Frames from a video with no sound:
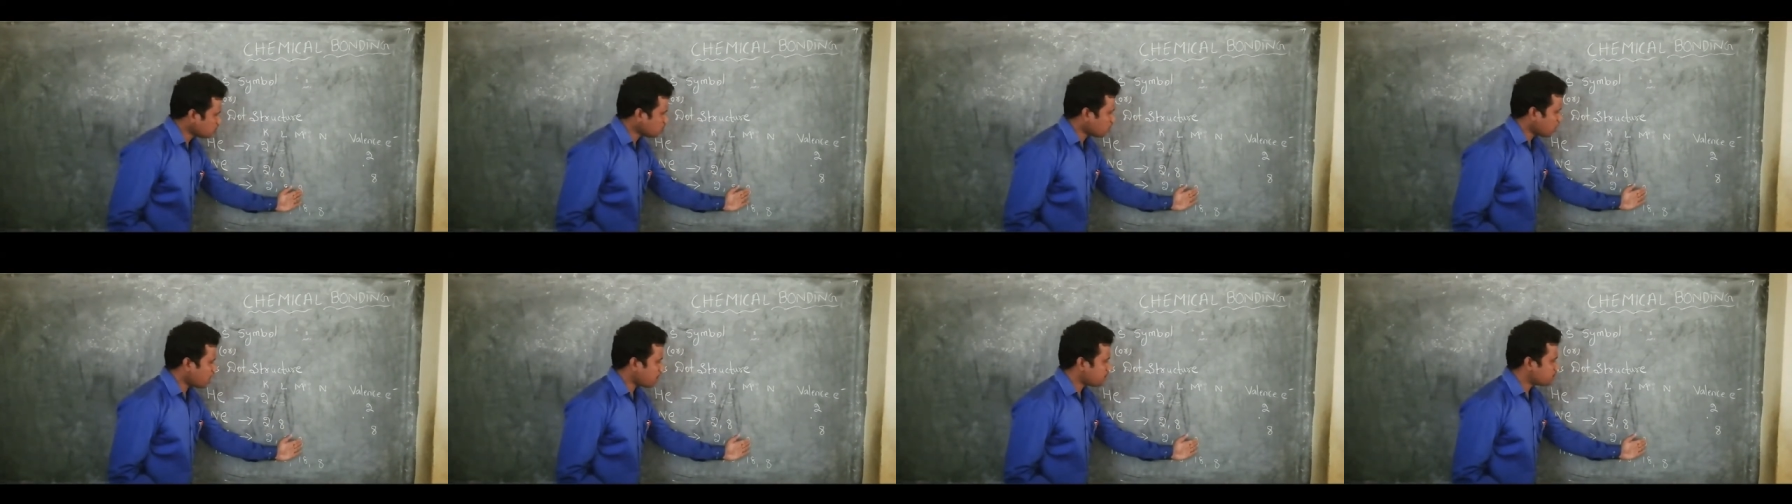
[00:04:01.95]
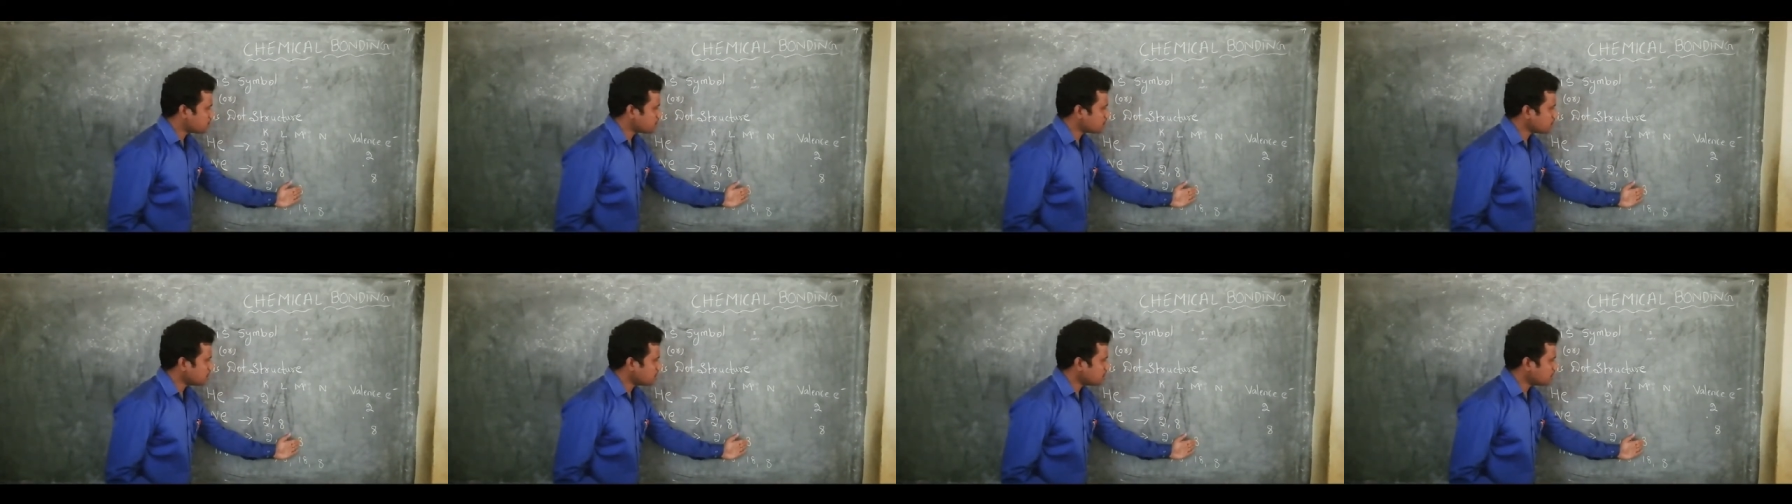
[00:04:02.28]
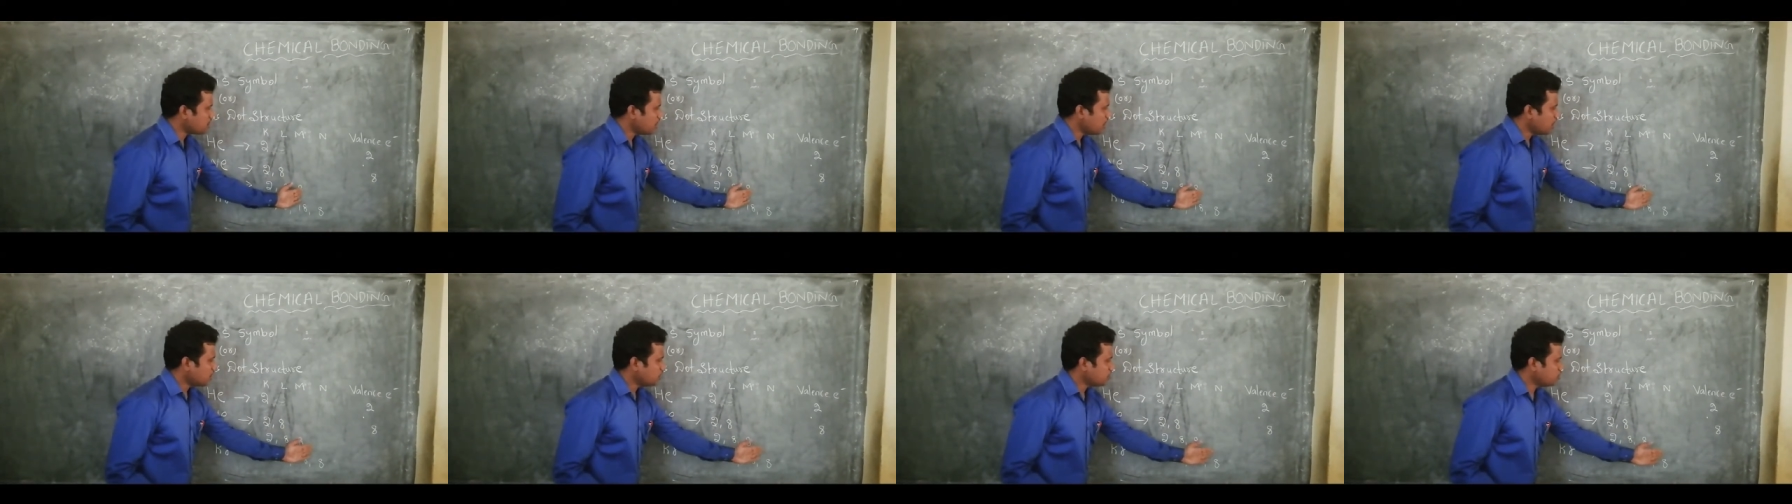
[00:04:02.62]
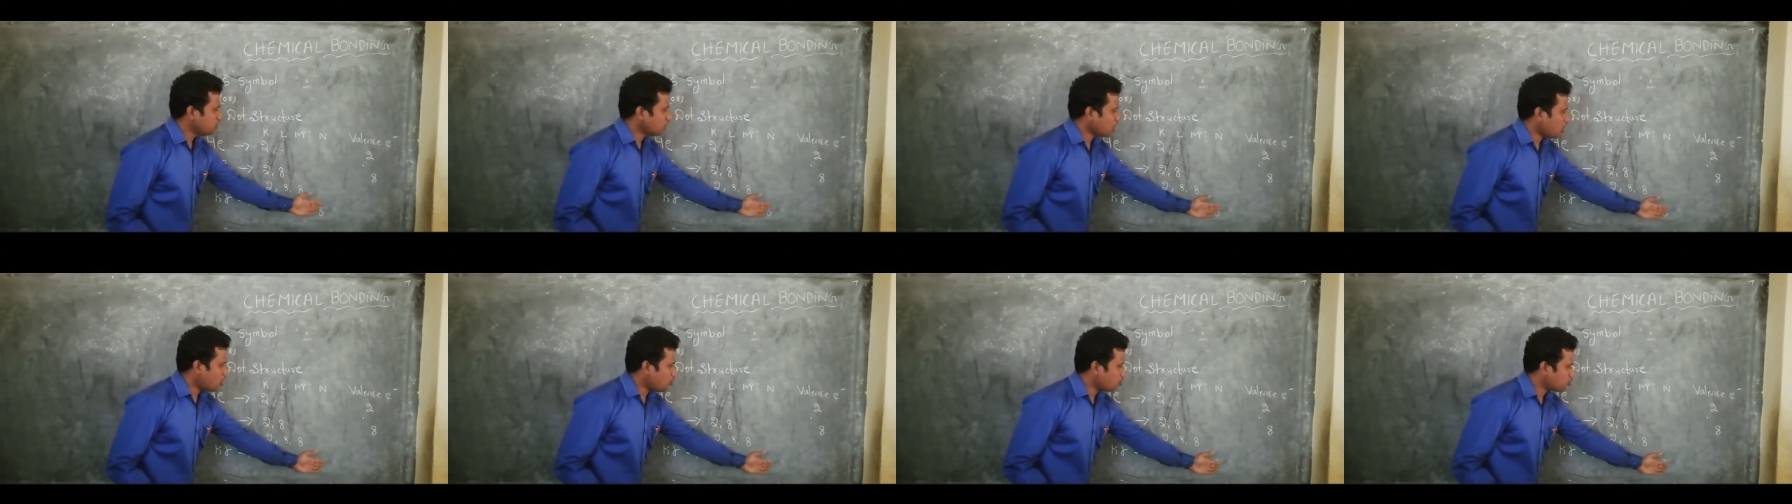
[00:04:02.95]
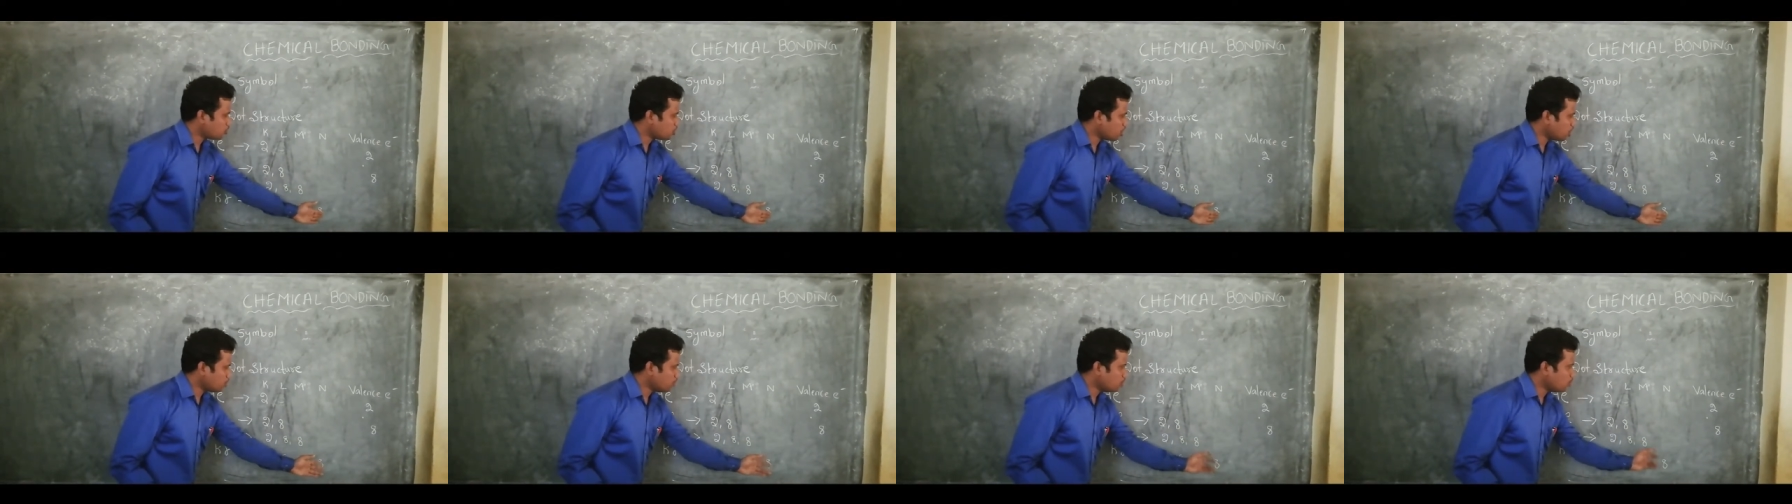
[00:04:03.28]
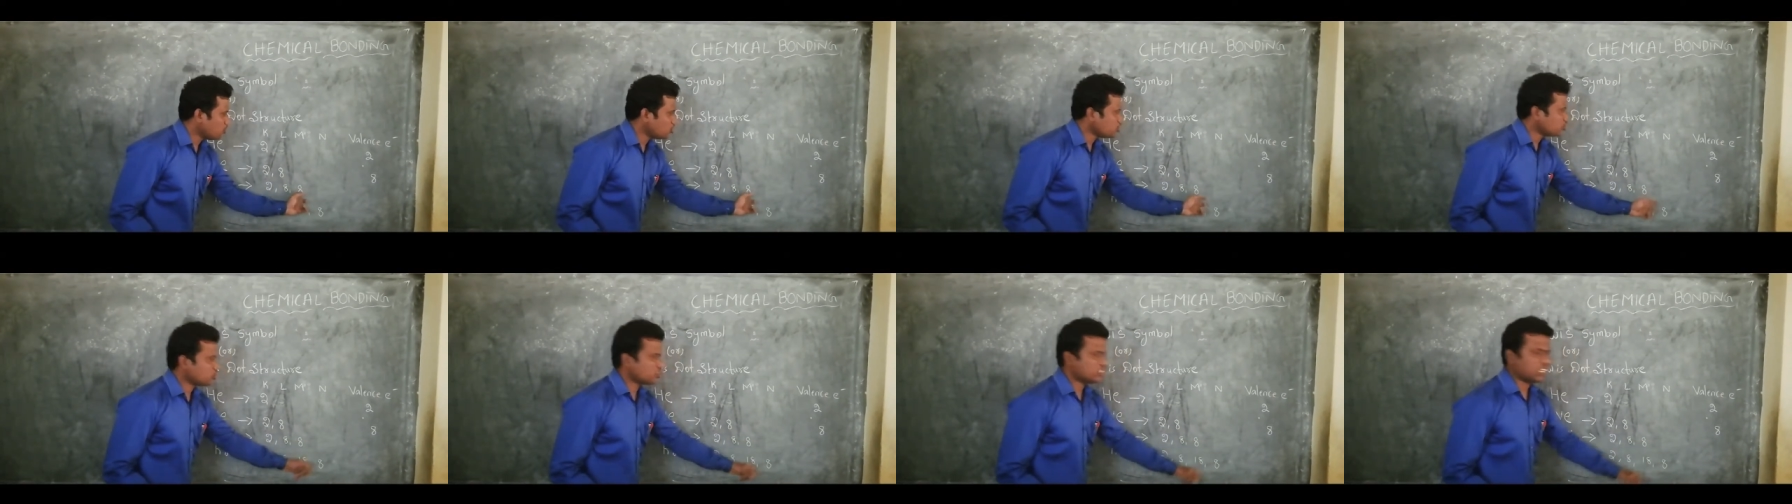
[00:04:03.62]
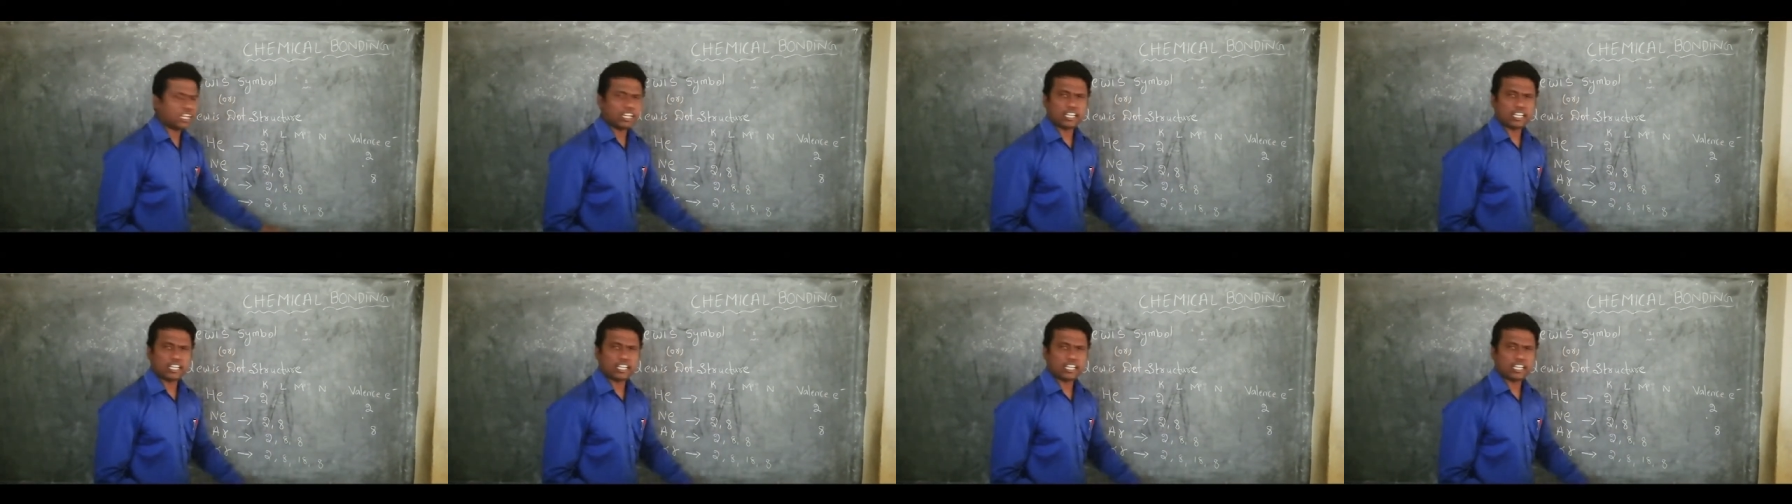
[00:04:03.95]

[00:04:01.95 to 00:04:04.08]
observe the outermost shell